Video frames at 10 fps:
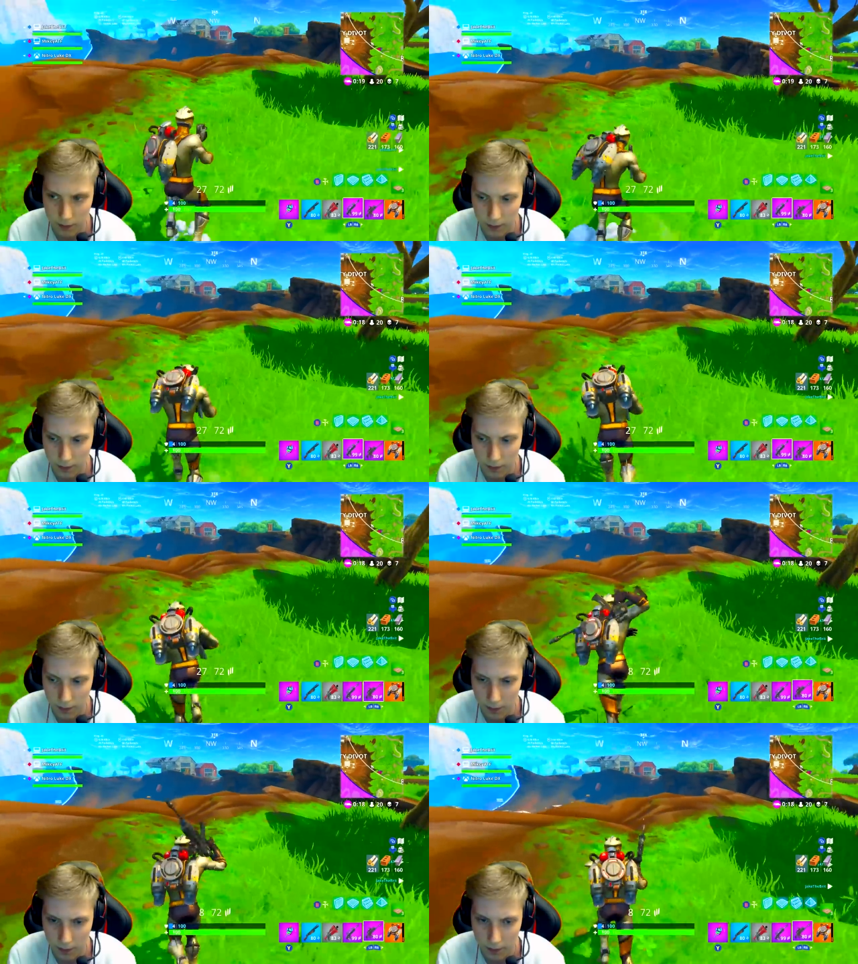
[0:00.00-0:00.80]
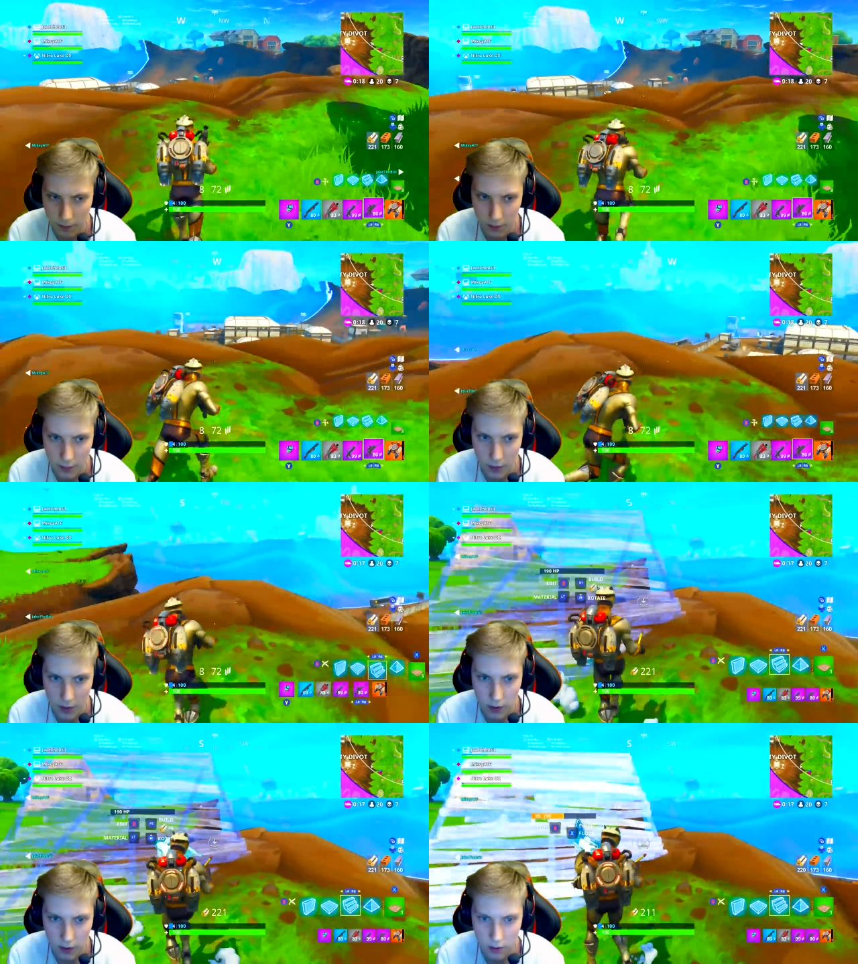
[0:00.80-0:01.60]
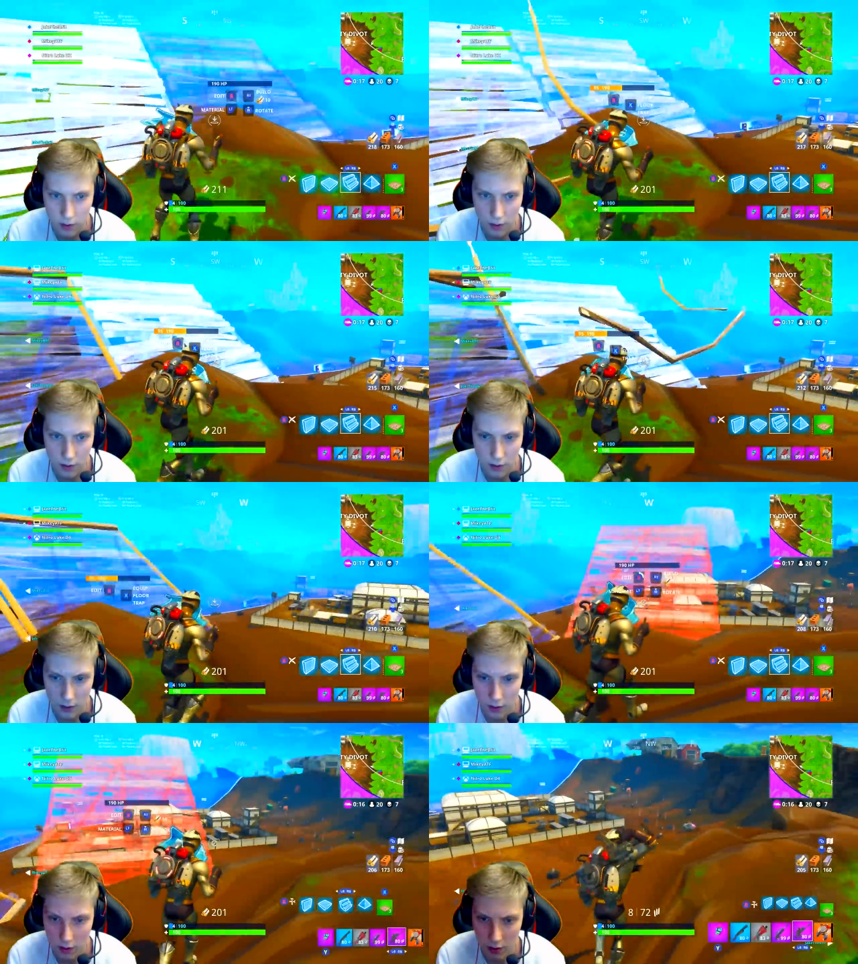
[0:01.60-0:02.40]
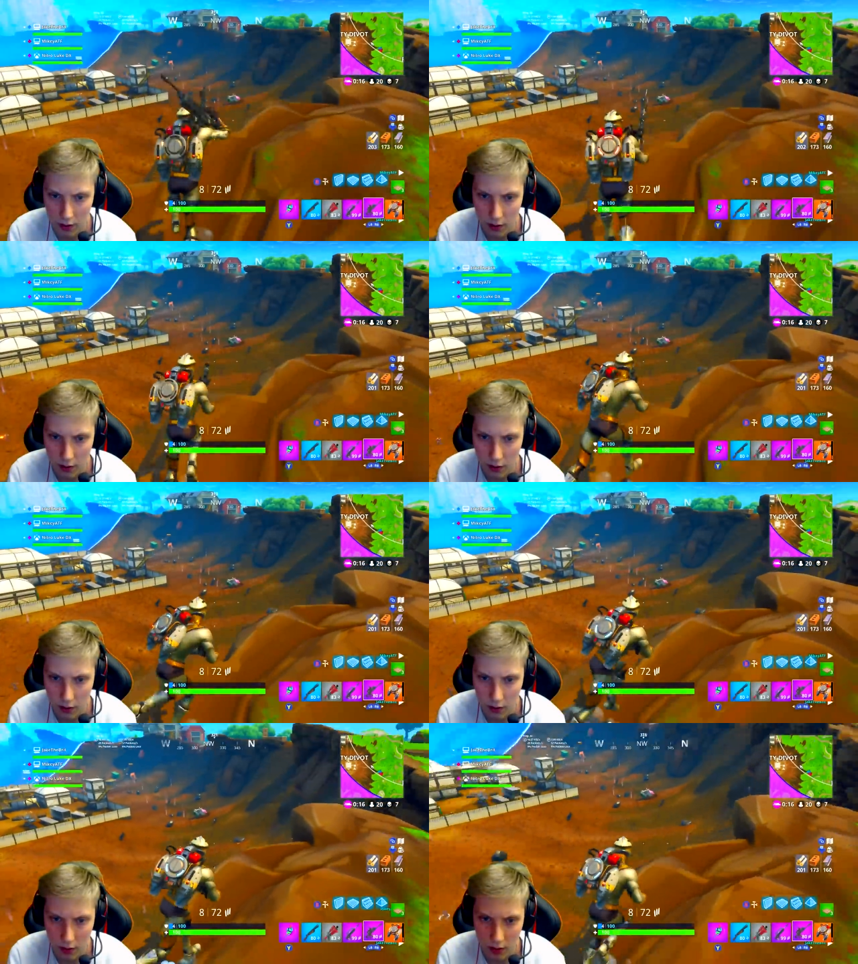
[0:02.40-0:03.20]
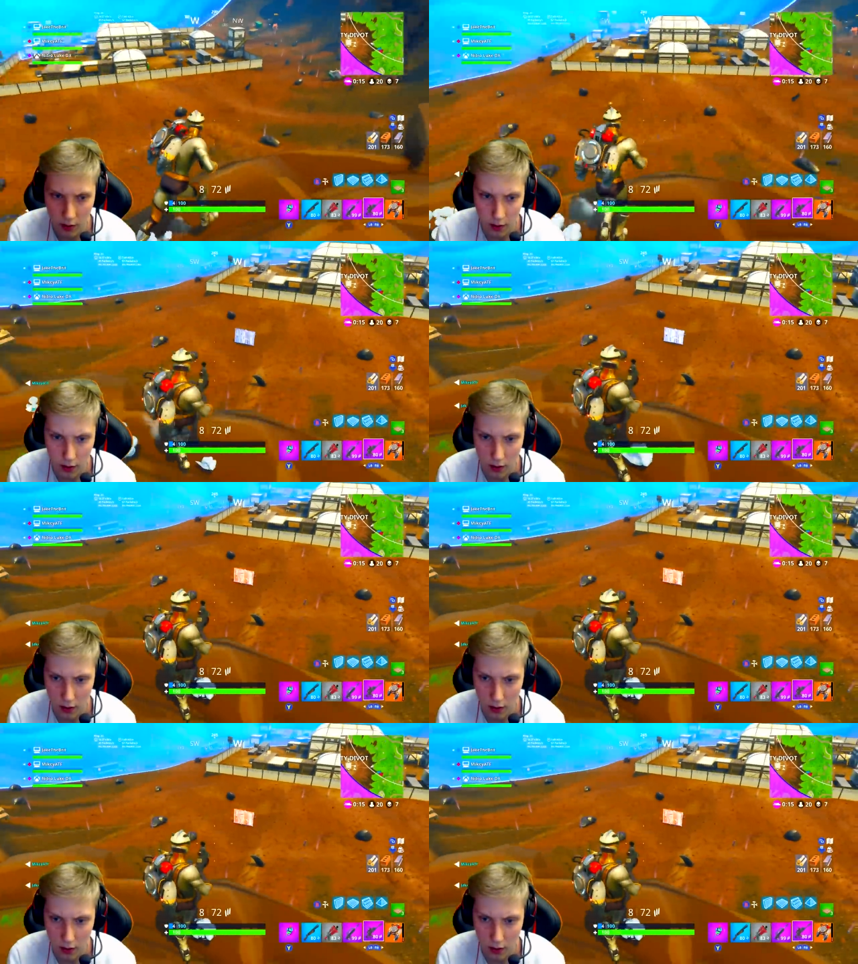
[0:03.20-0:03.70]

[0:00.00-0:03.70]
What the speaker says: (silence)